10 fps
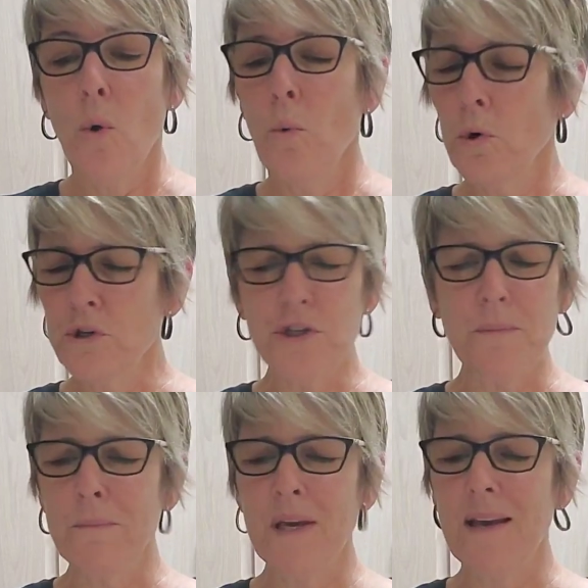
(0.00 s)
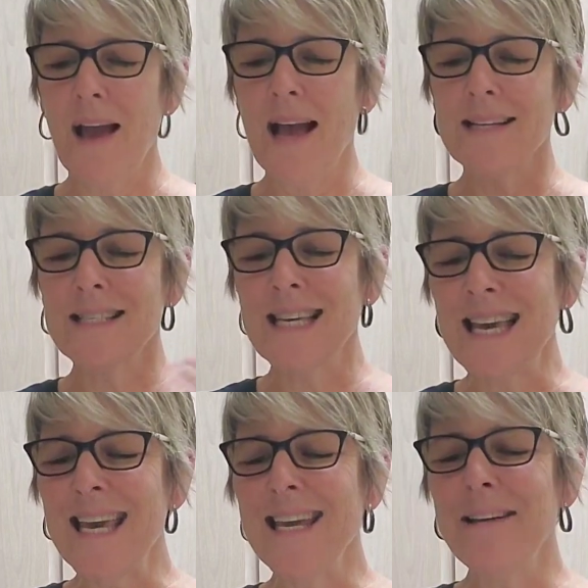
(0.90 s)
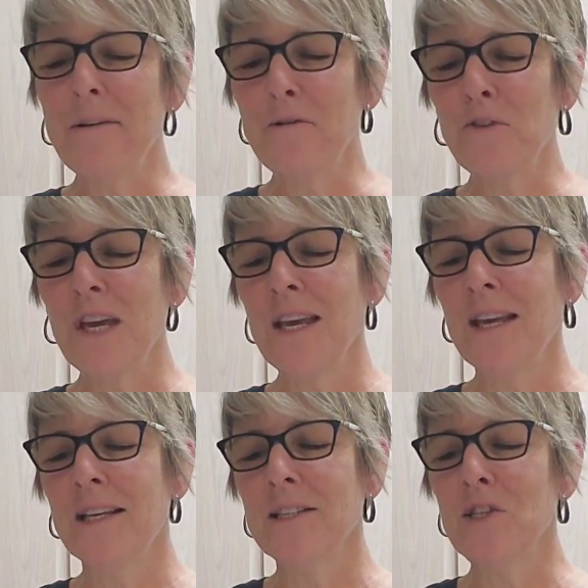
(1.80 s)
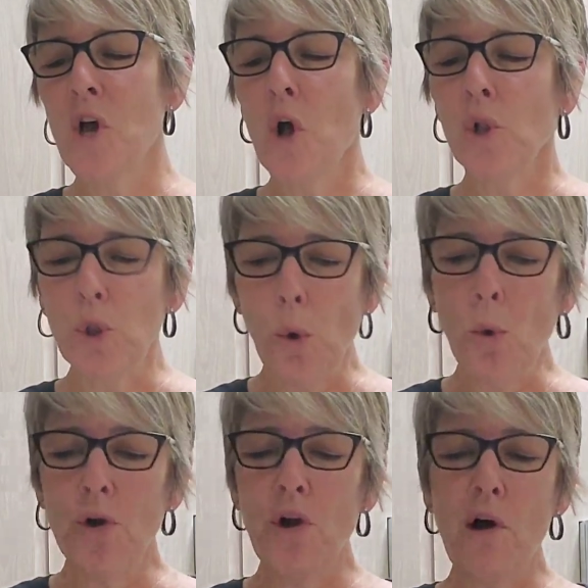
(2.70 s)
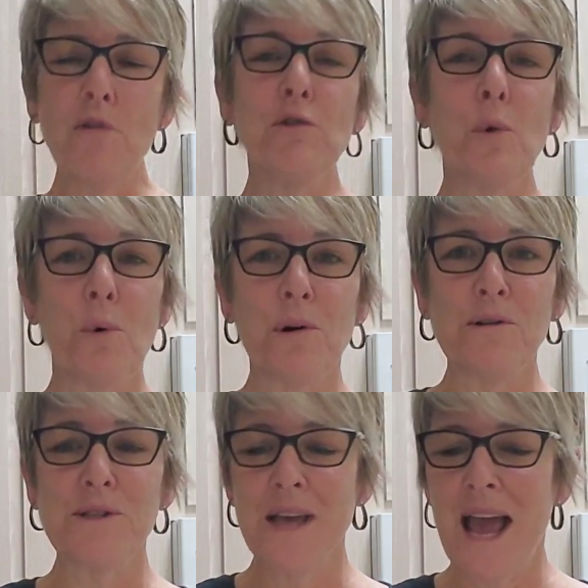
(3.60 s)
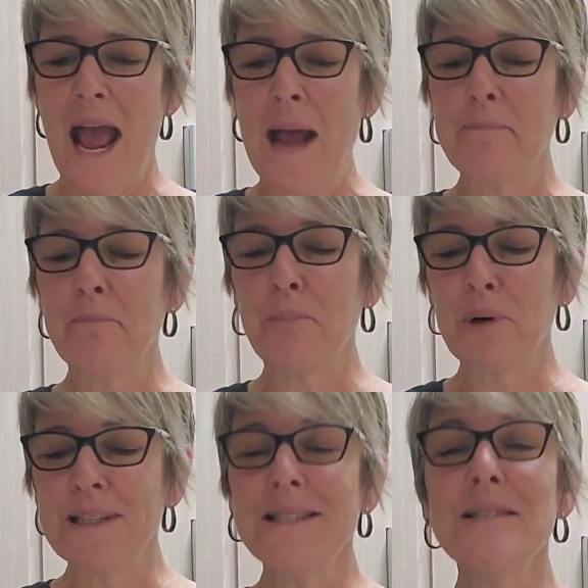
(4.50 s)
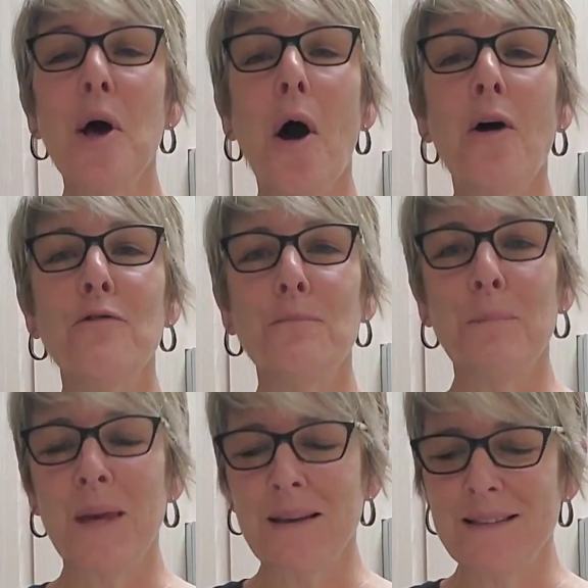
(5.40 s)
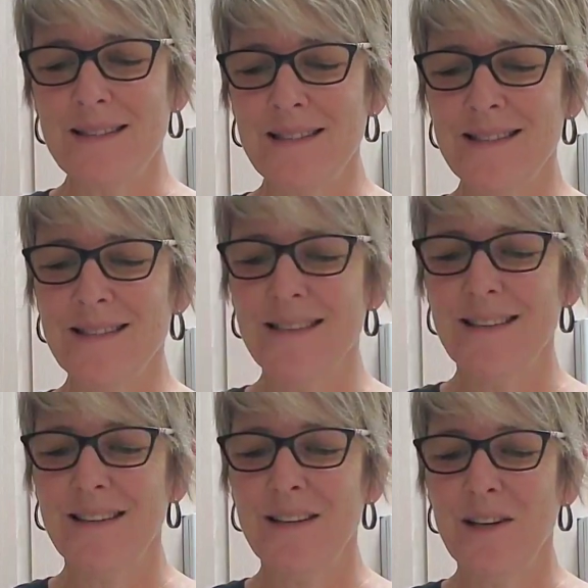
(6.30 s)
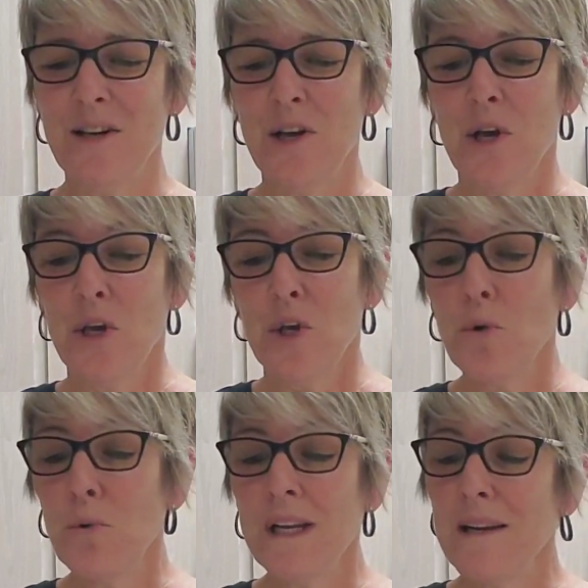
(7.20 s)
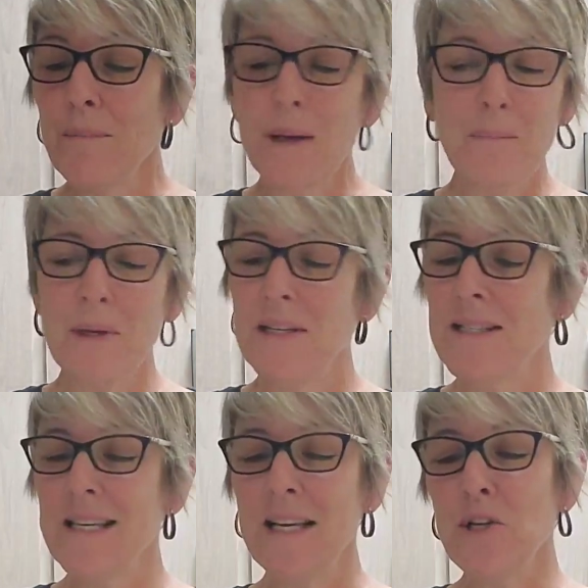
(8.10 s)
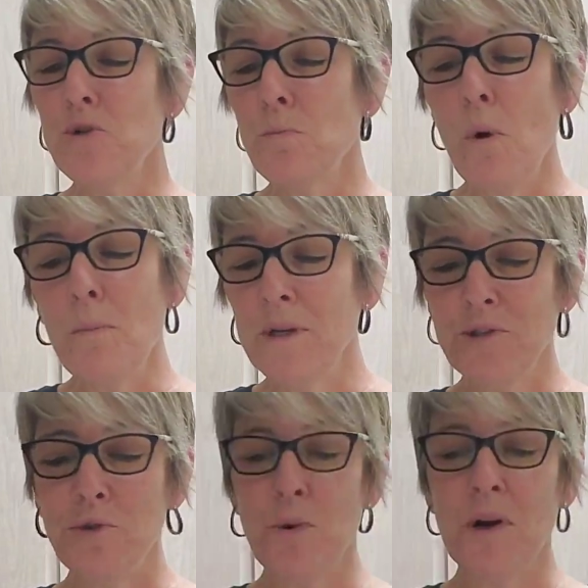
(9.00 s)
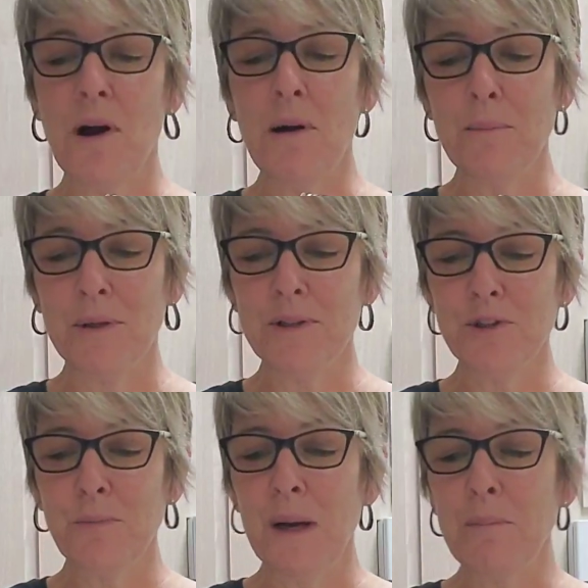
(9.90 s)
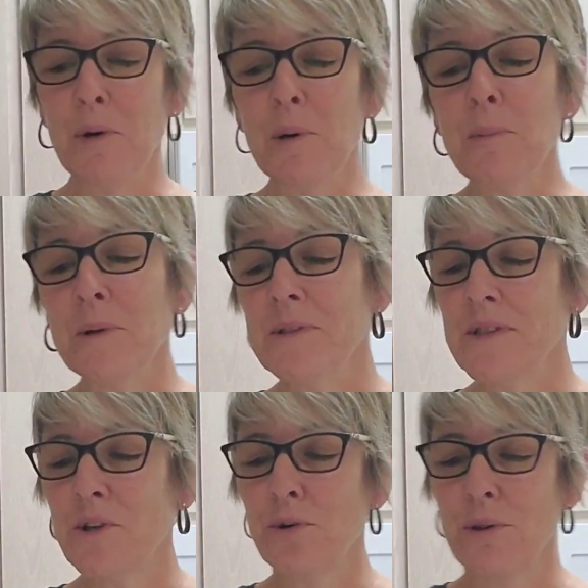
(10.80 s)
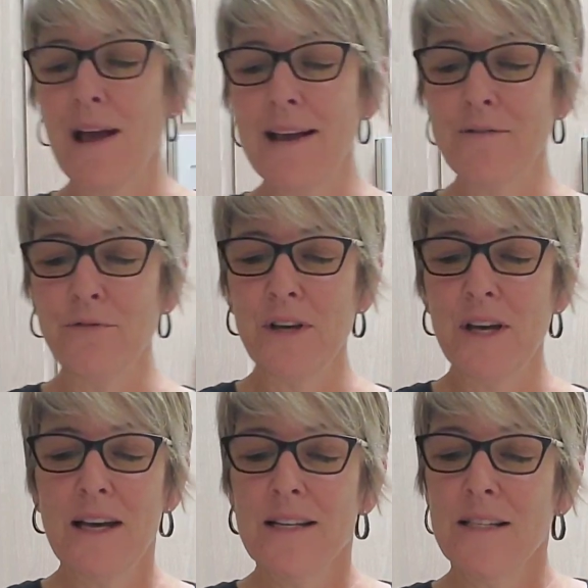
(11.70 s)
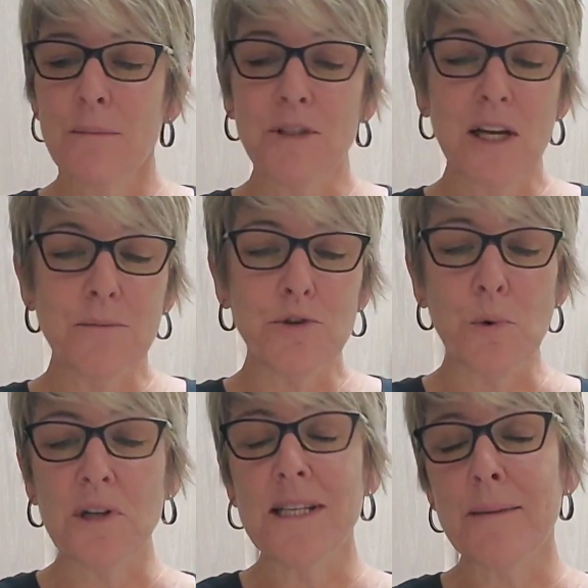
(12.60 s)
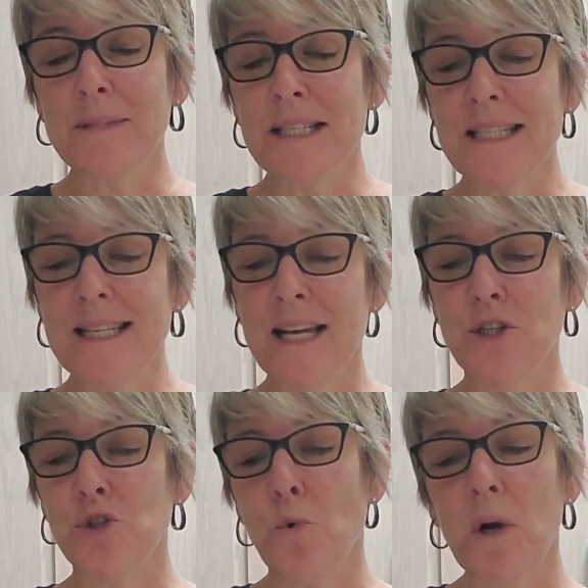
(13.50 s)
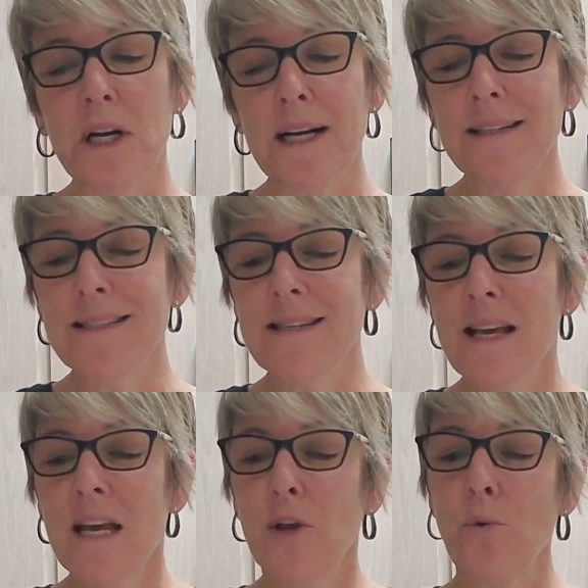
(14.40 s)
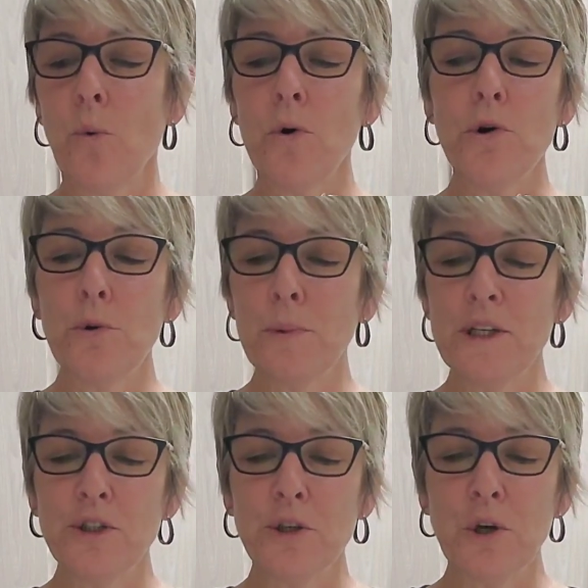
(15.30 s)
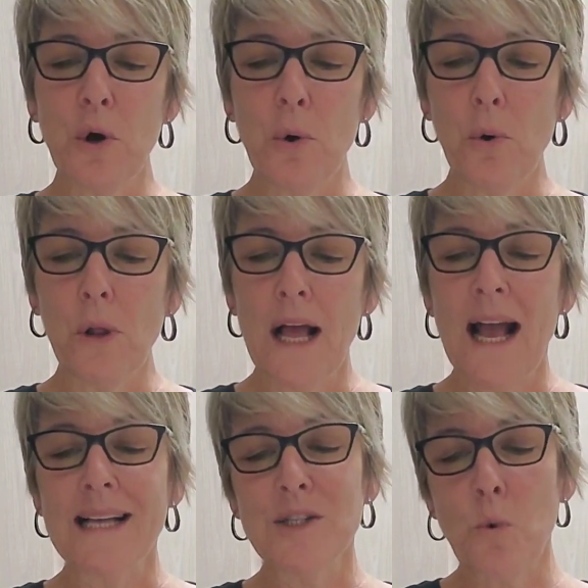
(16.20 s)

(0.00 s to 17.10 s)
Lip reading: Worship me as King of Kings, Lord of Lords, and Prince of Peace. You need my peace each moment to accomplish my purpose in your life. Sometimes you are tempted to take shortcuts in order to reach your goal as